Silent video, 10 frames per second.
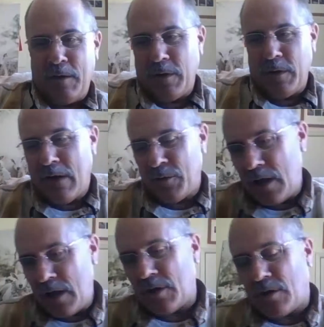we covered
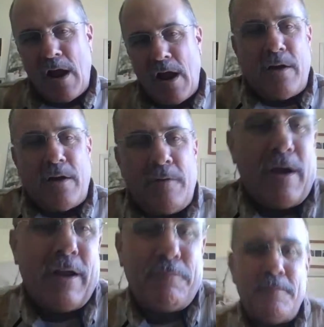lots of ground.
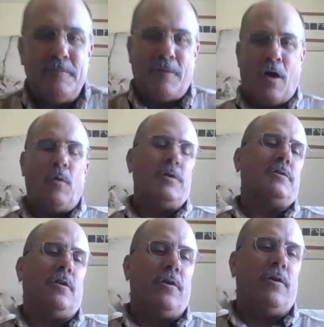I always
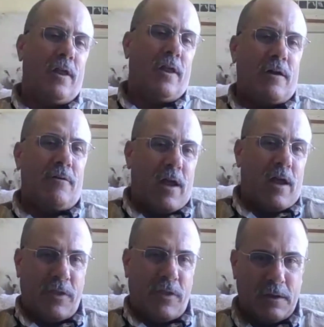learn a lot,
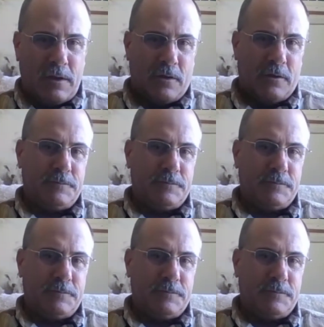Ryan. Thank you.